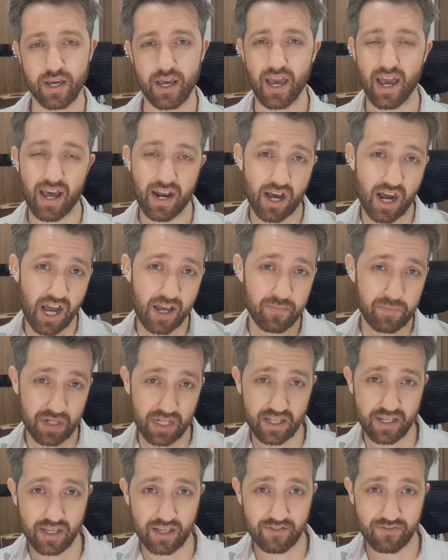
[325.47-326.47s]
And I
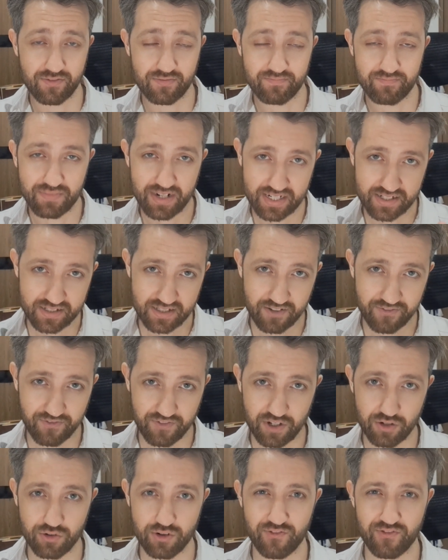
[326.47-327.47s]
believe it's the
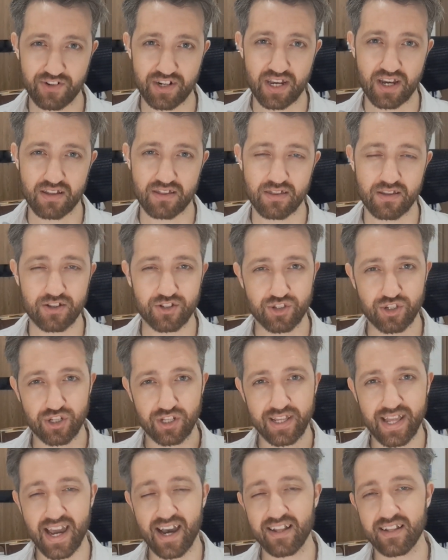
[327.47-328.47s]
fear of death. So
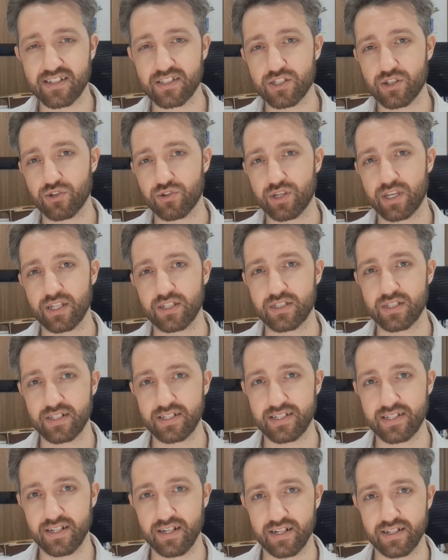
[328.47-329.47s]
now let's look into
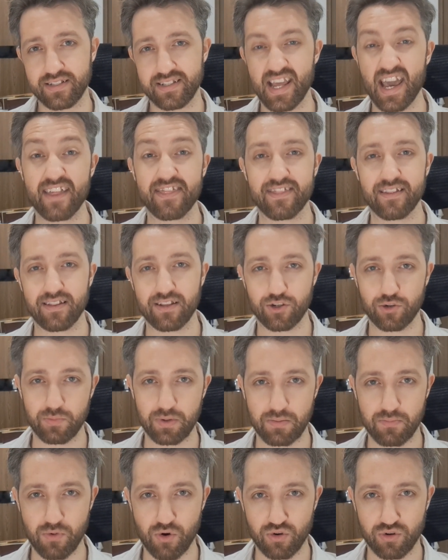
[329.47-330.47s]
death a little
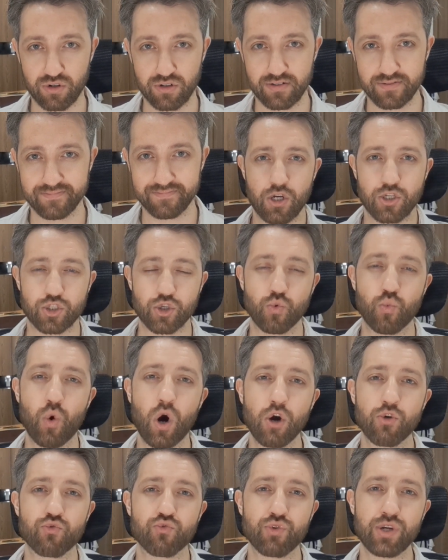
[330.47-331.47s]
bit more. So
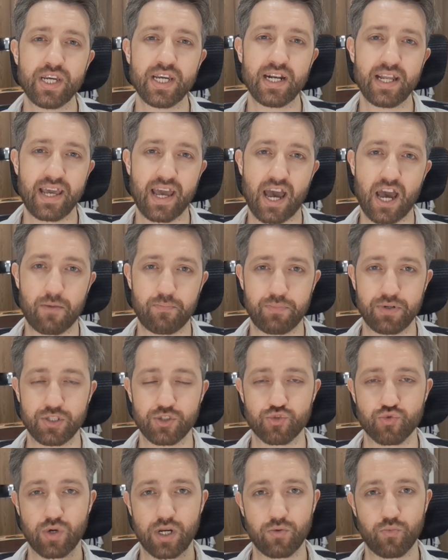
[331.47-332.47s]
what really
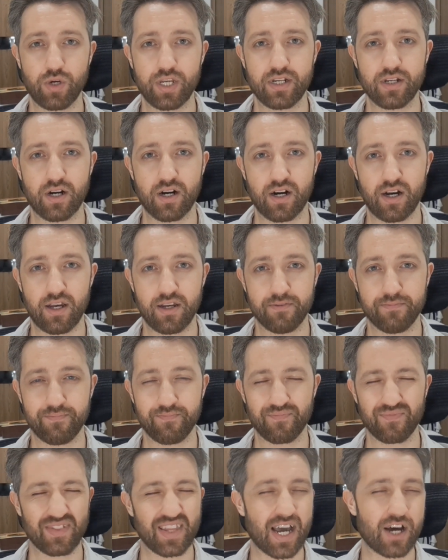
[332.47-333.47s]
happens when we die?
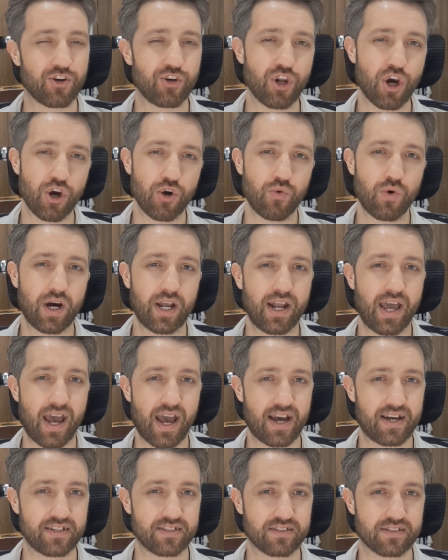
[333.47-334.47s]
Now, no one
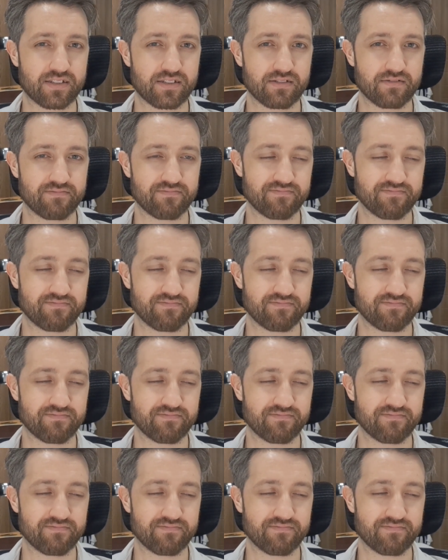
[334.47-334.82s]
has